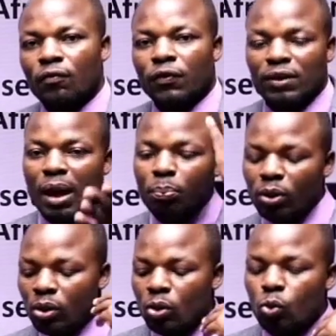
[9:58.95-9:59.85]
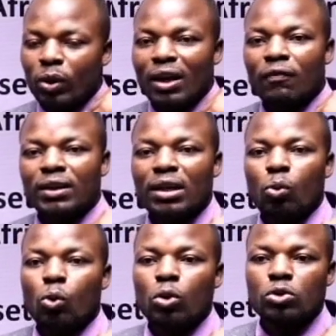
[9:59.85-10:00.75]
For example, whenever there
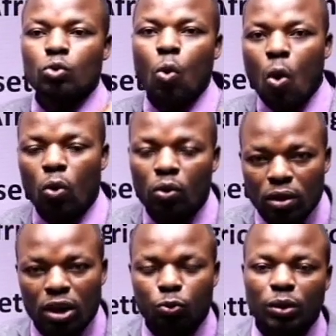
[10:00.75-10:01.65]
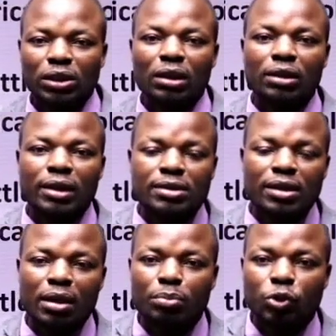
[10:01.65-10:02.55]
was war, especially let's
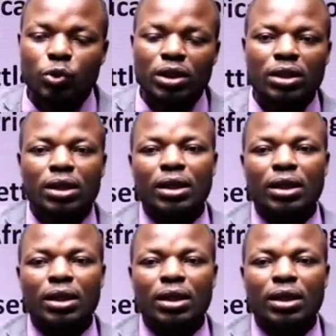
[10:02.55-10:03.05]
say between